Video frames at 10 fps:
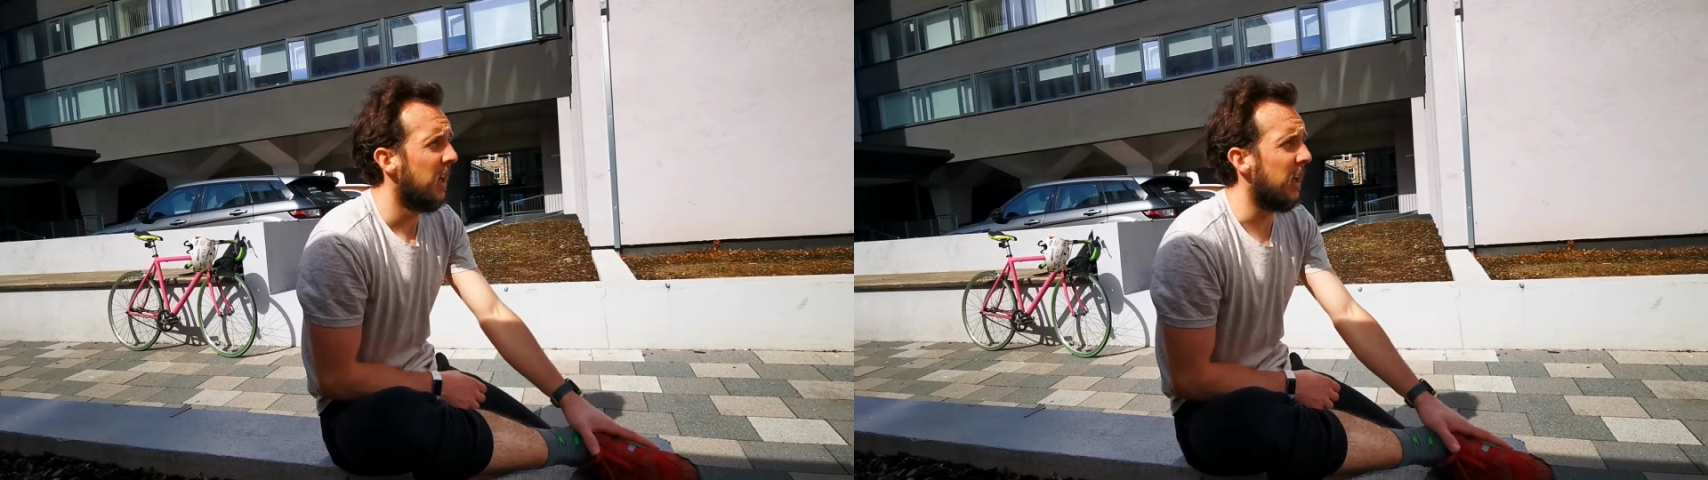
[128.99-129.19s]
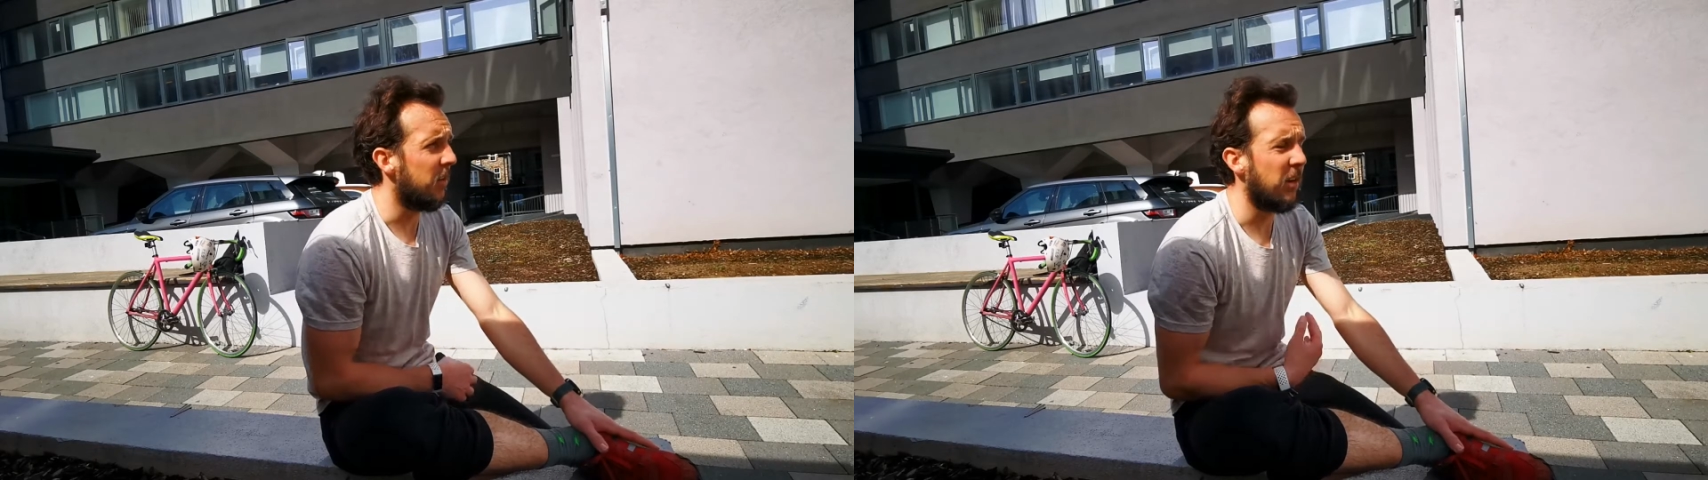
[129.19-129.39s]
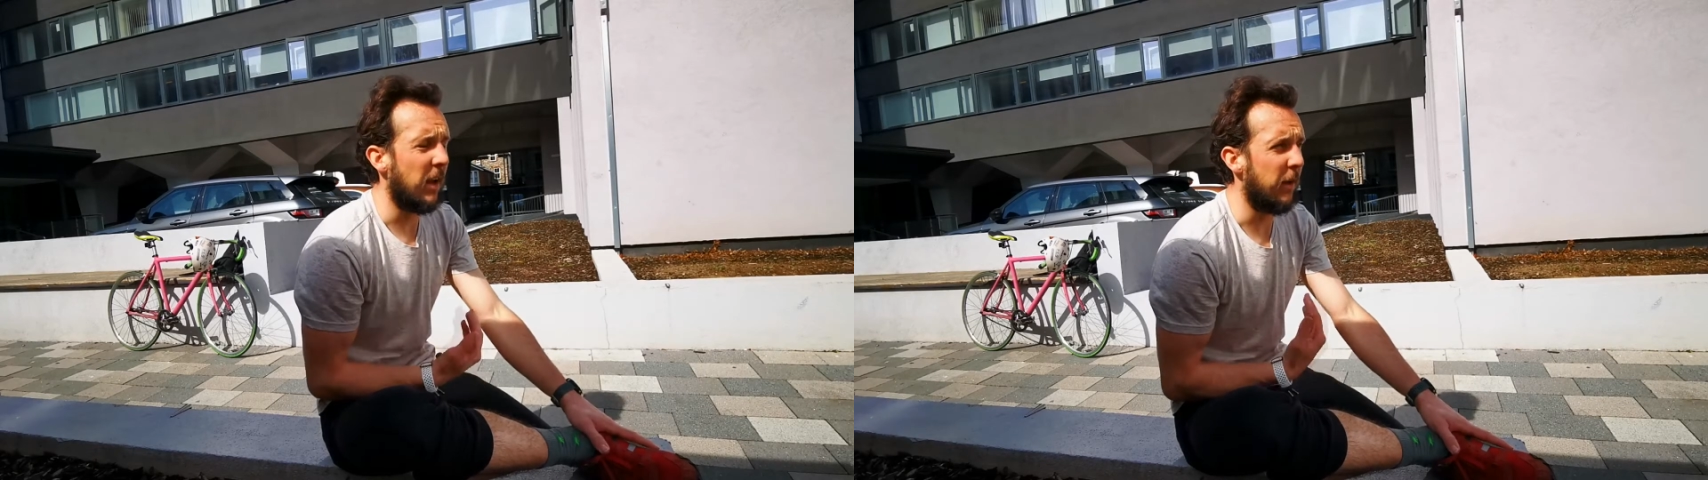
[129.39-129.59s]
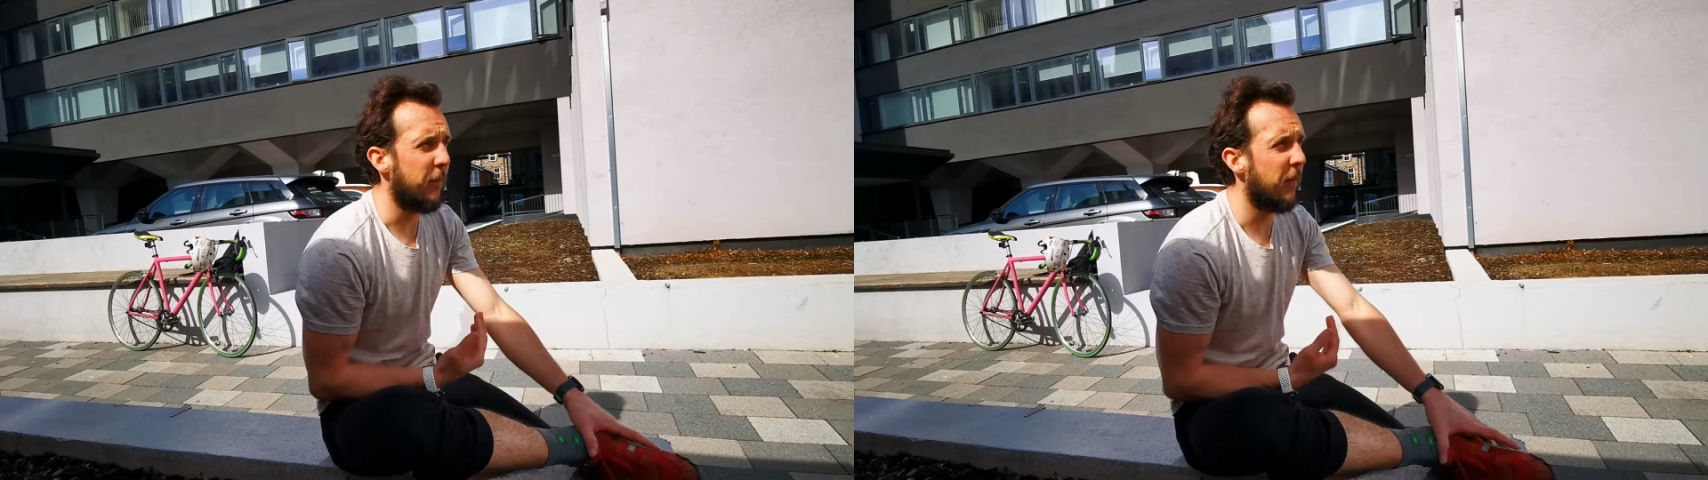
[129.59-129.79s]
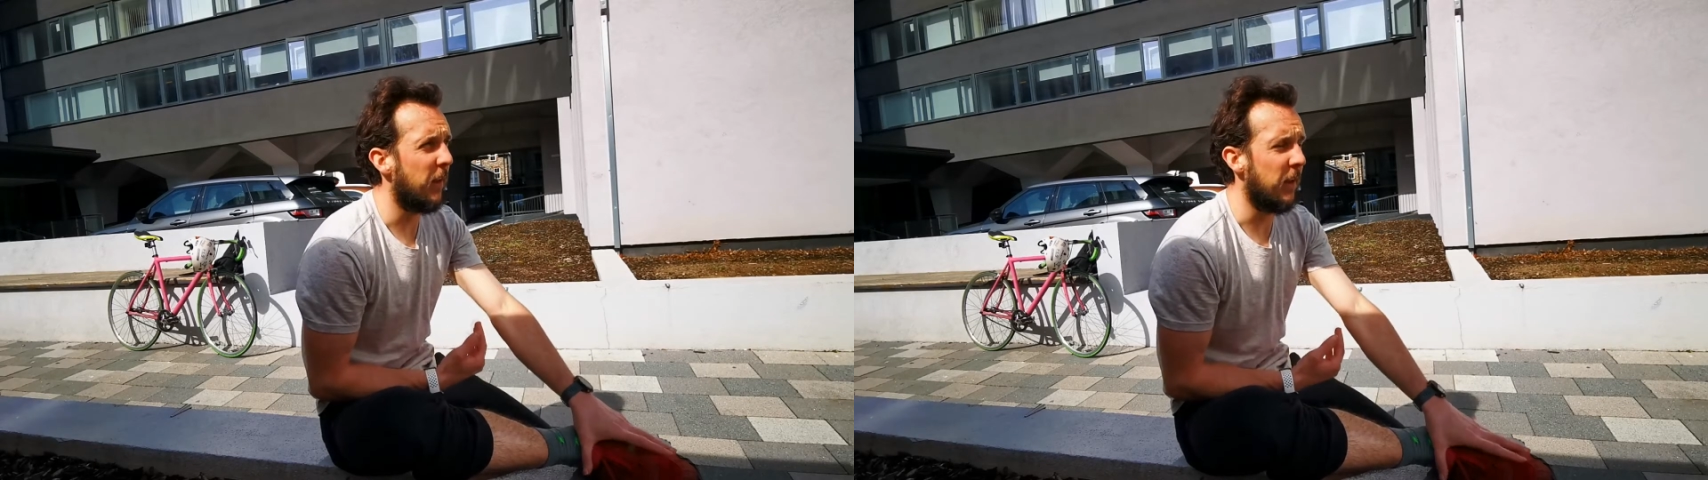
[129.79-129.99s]
it's kind
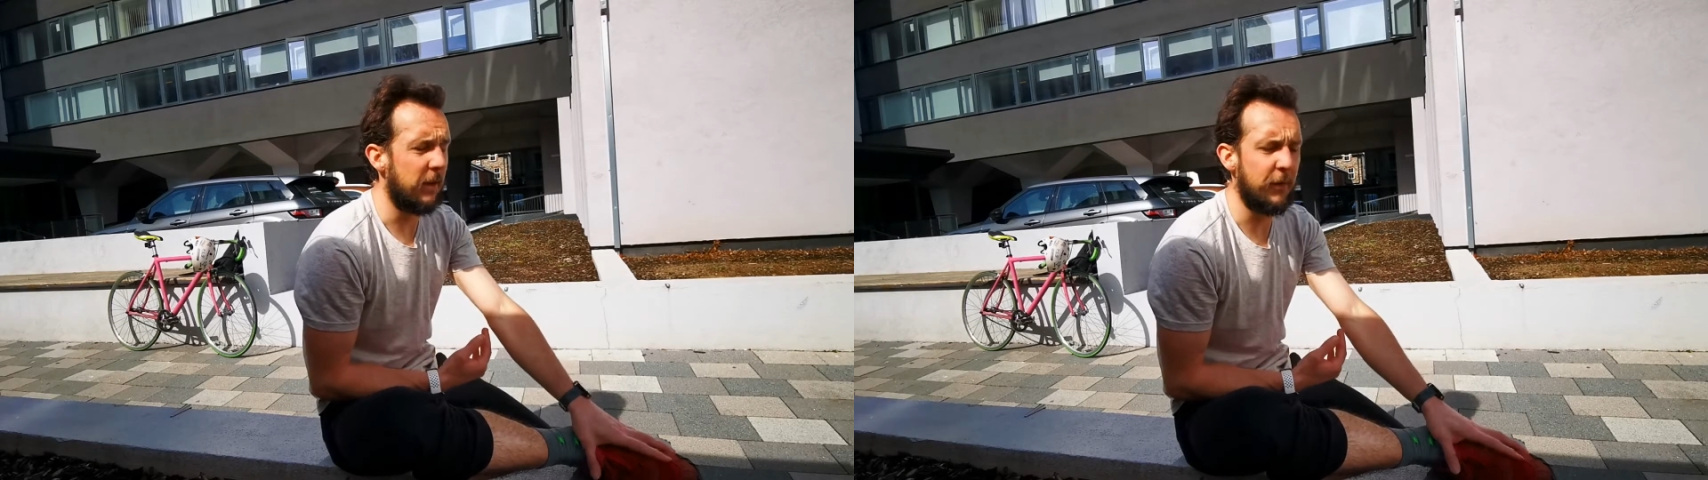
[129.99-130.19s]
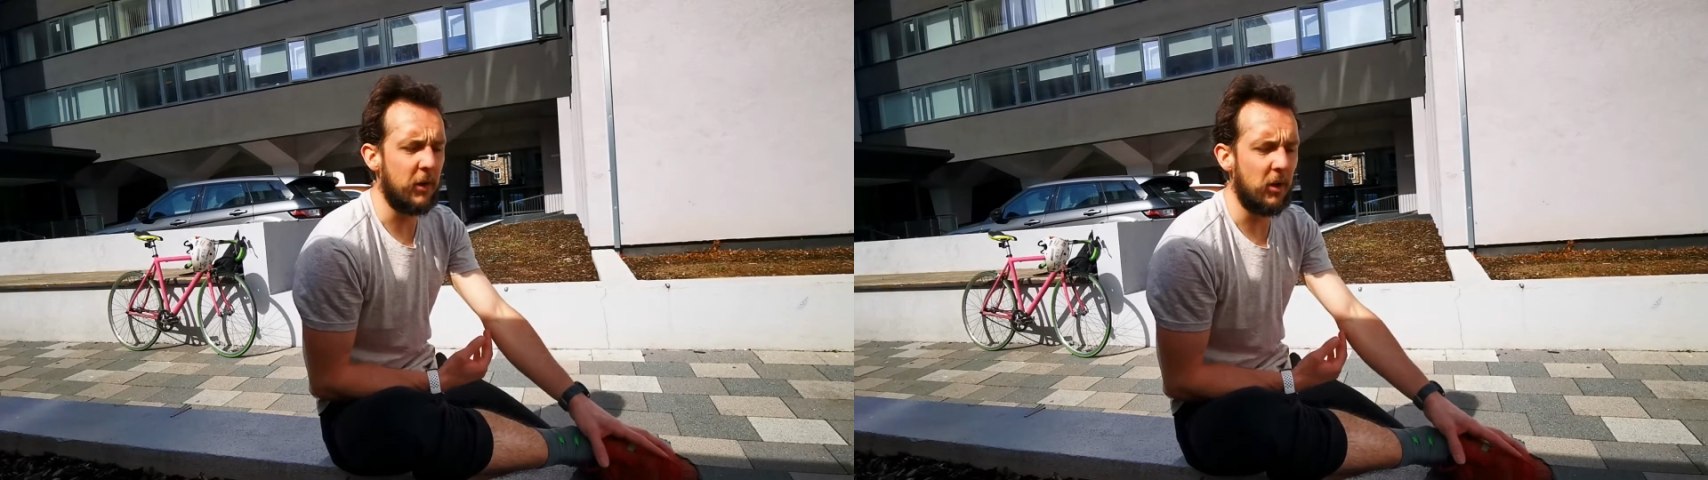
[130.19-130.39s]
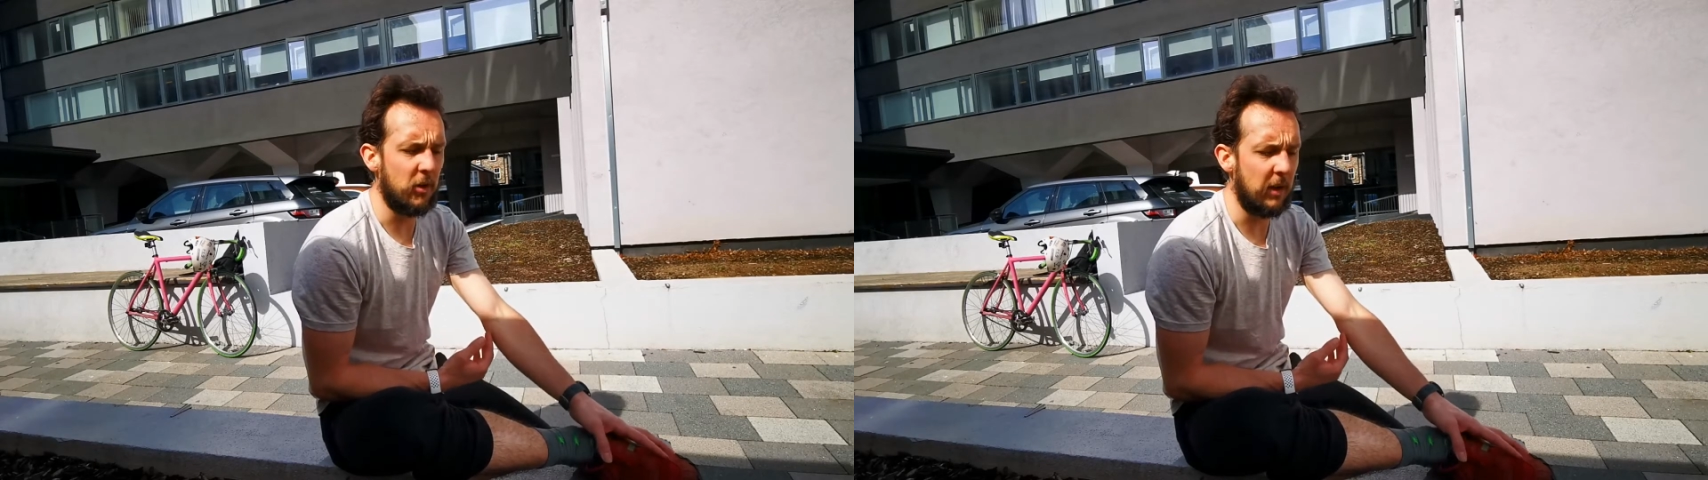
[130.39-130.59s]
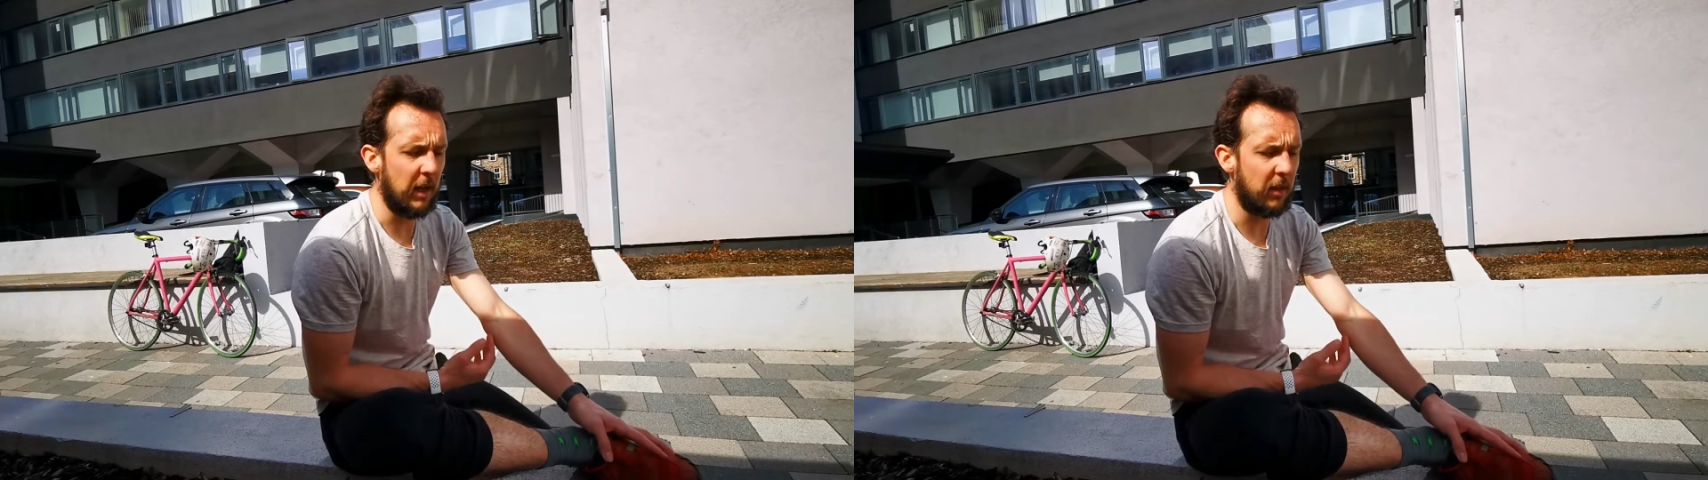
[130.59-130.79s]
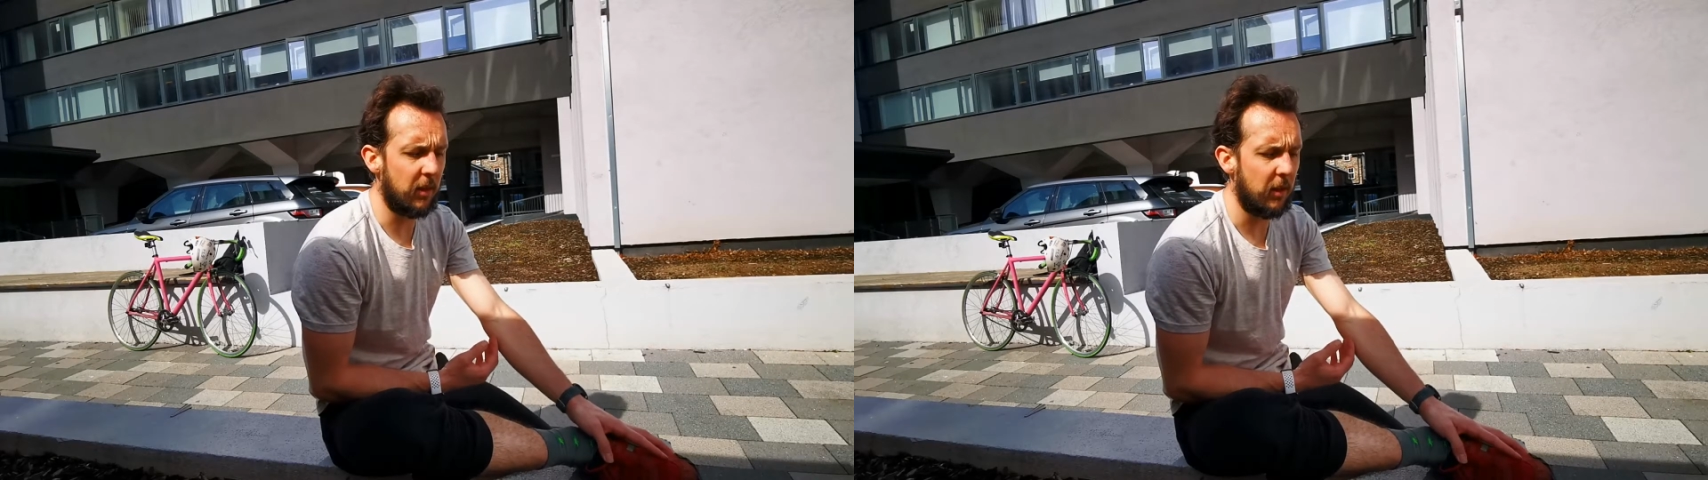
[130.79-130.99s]
of the difficulty
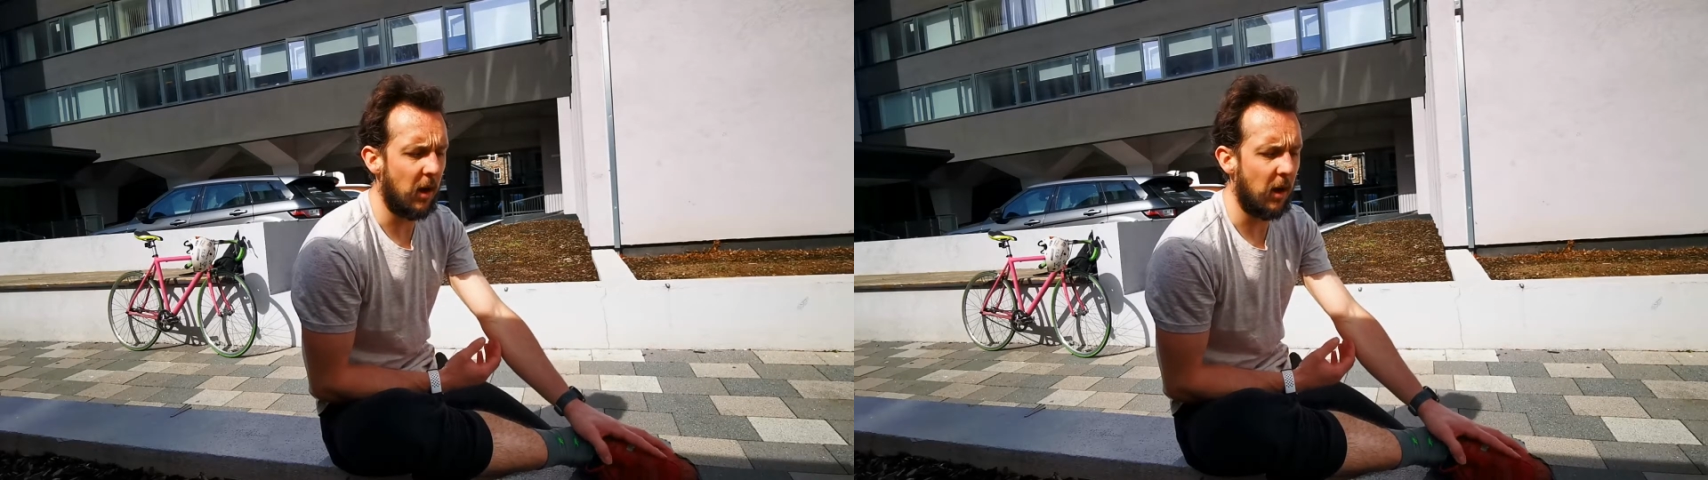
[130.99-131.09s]
gets